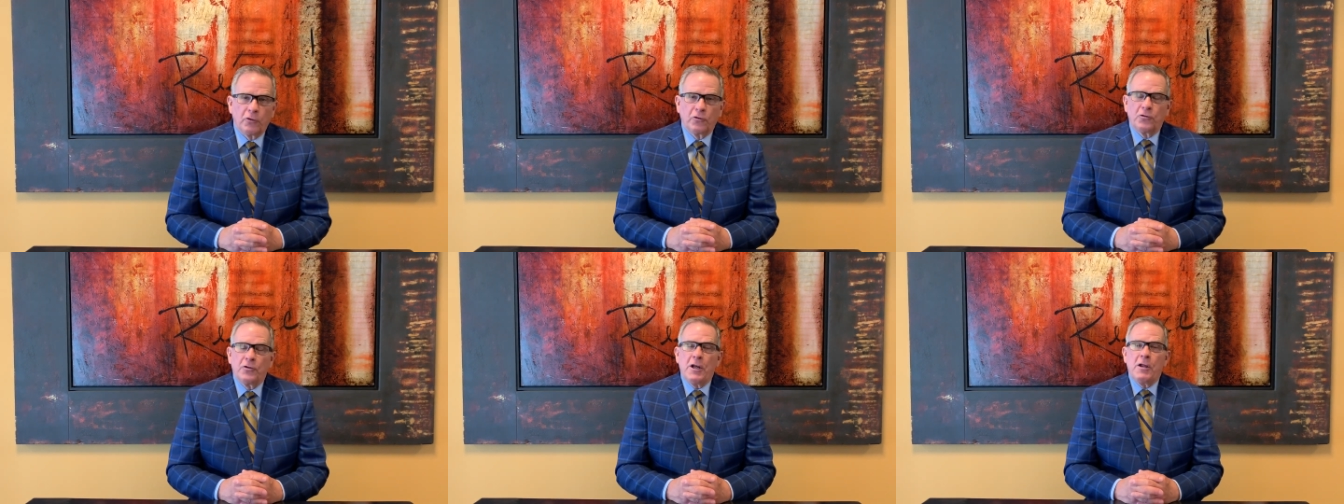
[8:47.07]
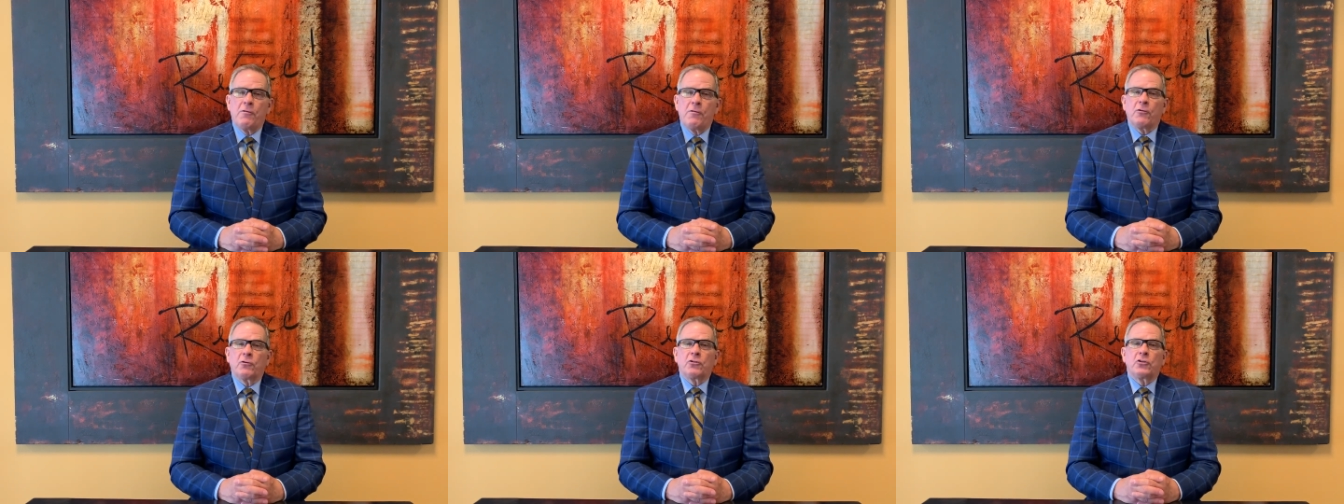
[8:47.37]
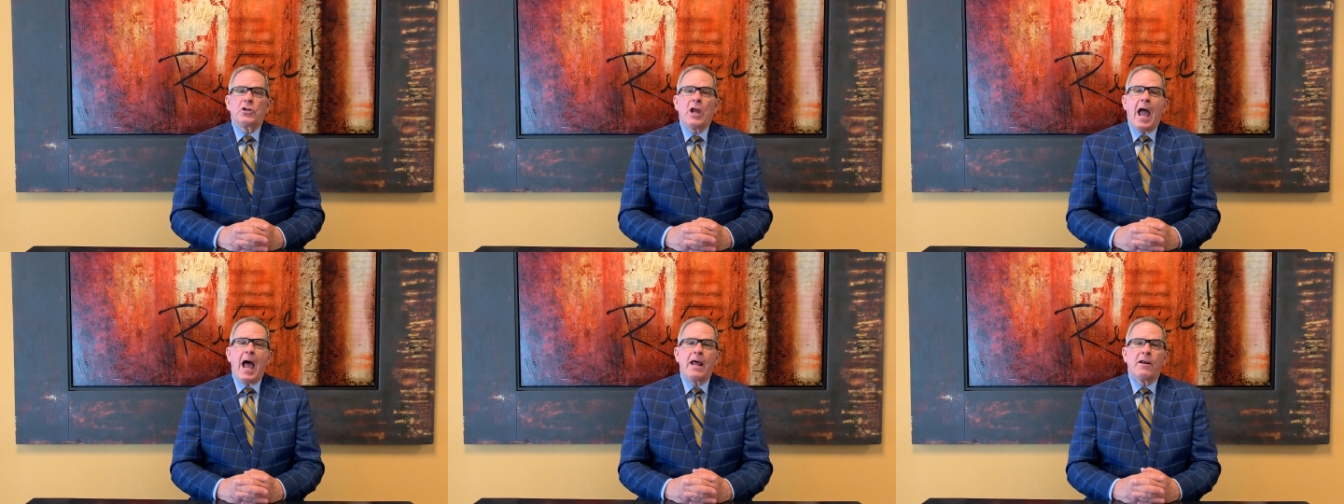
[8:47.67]
is neither
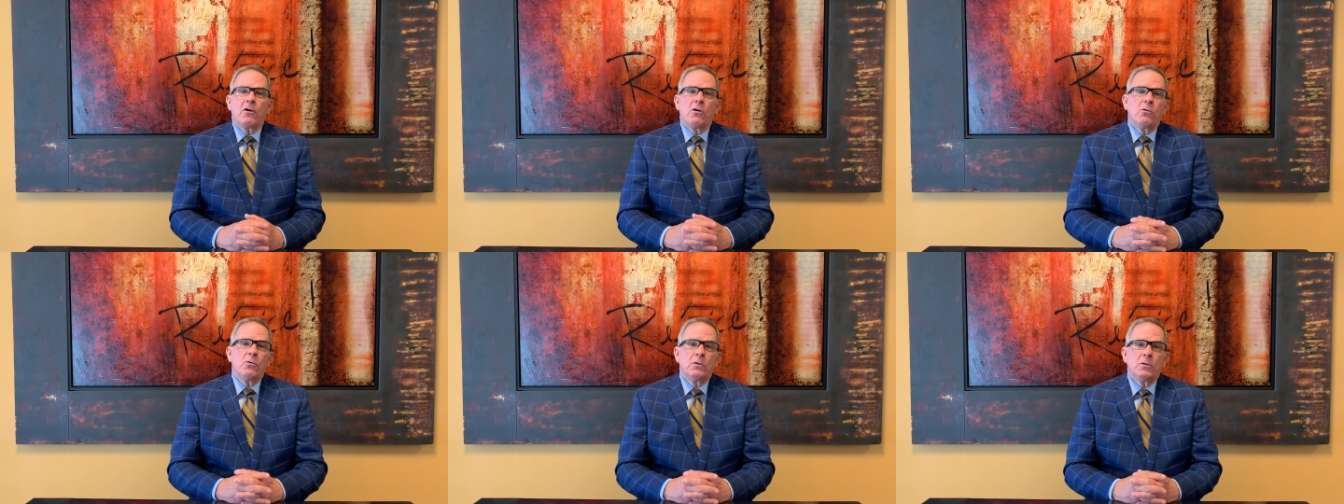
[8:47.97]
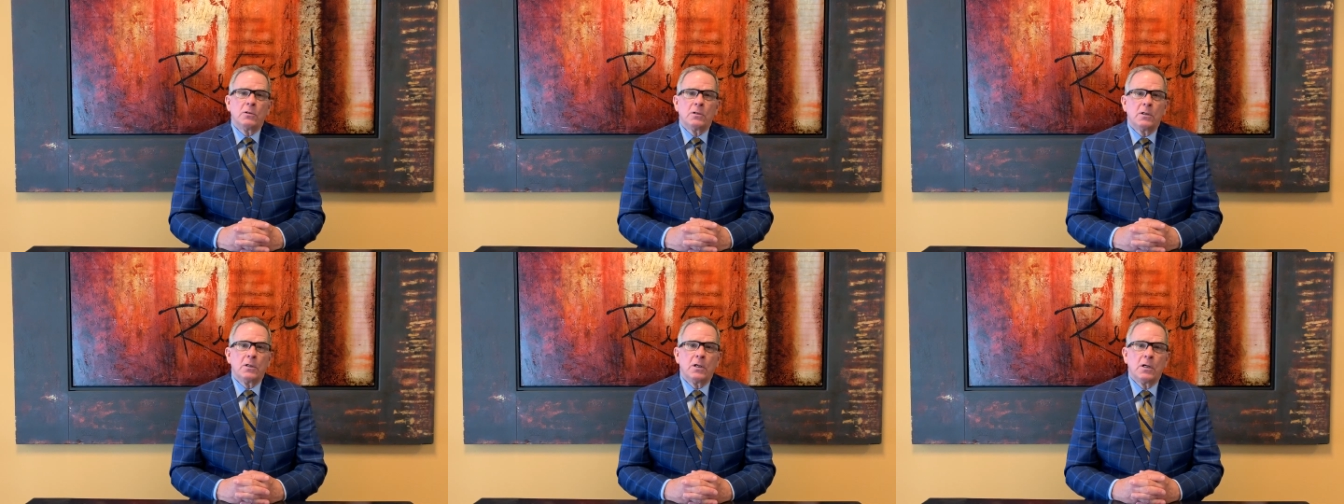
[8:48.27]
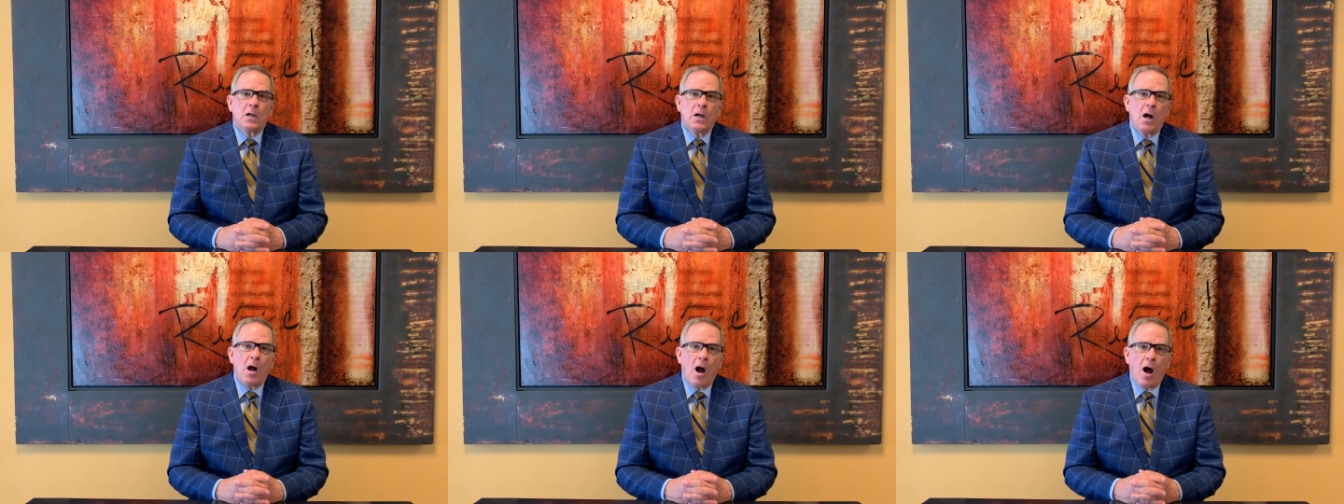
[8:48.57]
shadow
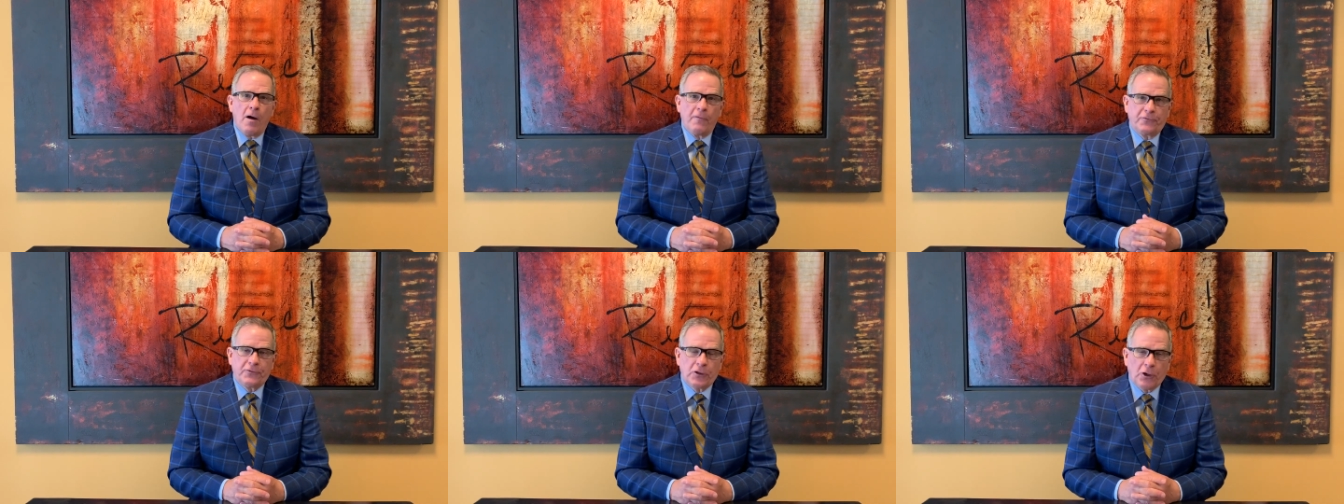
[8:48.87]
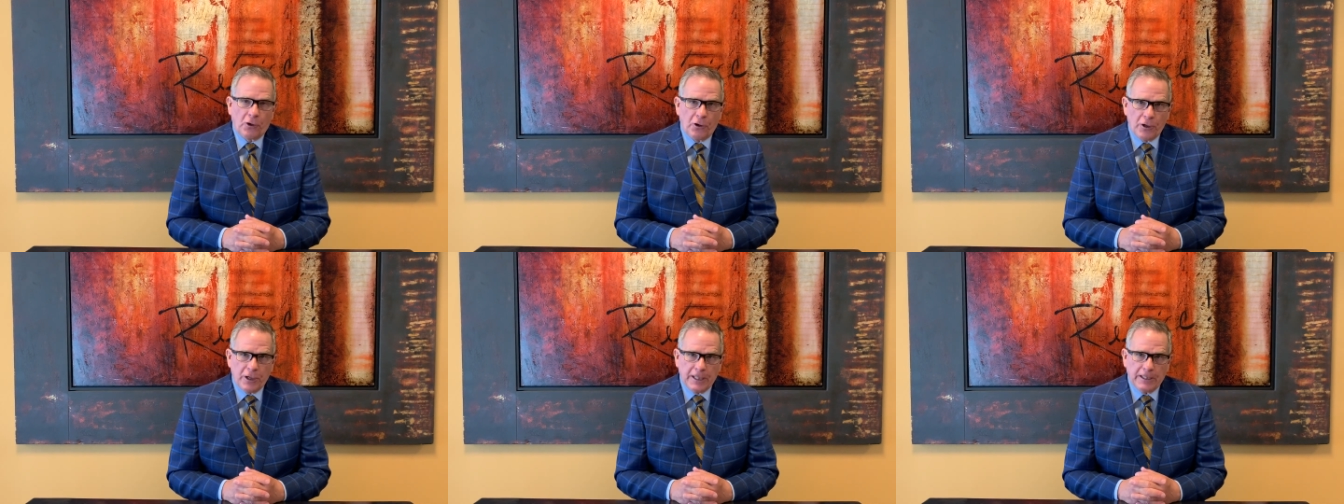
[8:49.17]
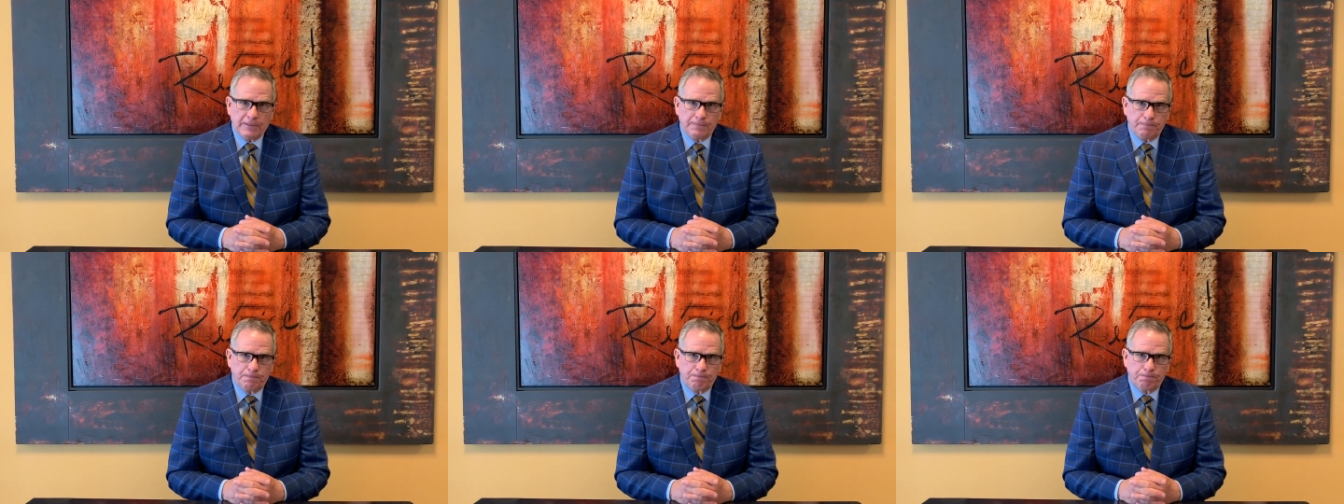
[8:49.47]
of
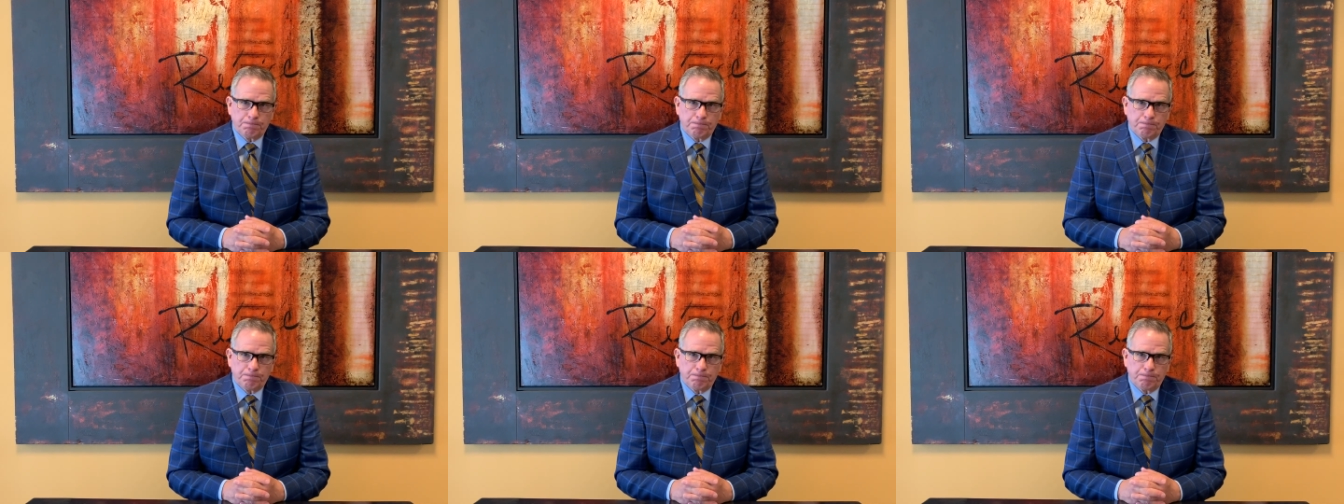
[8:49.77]
turning.